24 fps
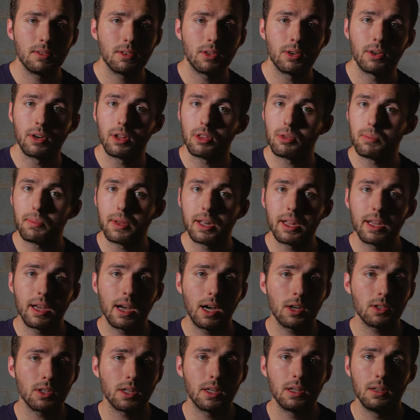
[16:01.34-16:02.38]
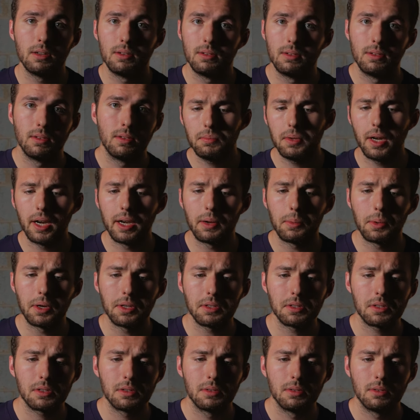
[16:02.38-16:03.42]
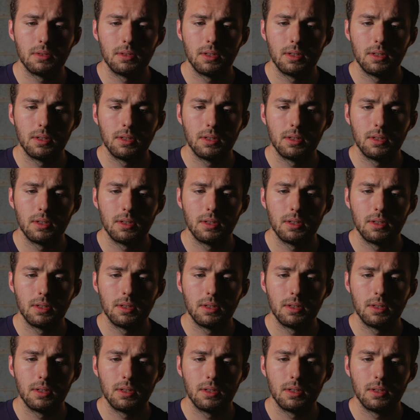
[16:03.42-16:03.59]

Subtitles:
They're another media outlet. But anyways,